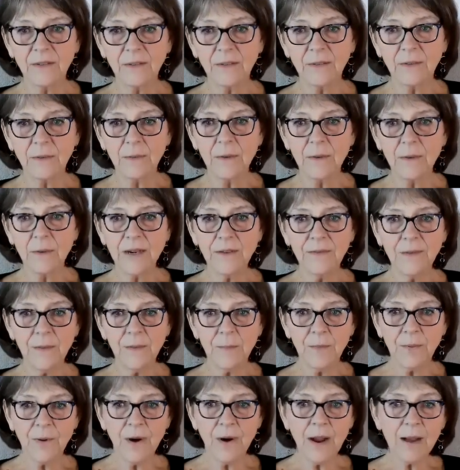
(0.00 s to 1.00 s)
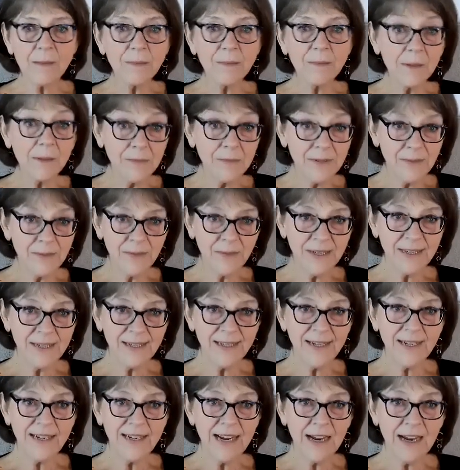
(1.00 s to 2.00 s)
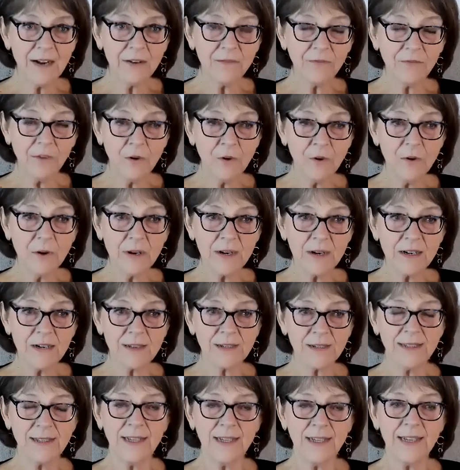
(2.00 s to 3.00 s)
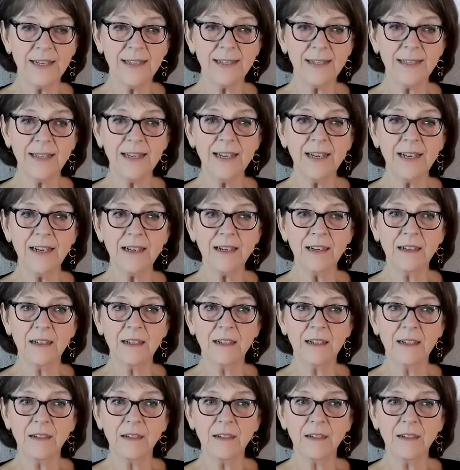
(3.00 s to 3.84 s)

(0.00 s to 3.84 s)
one of the problems we see now, of course, is the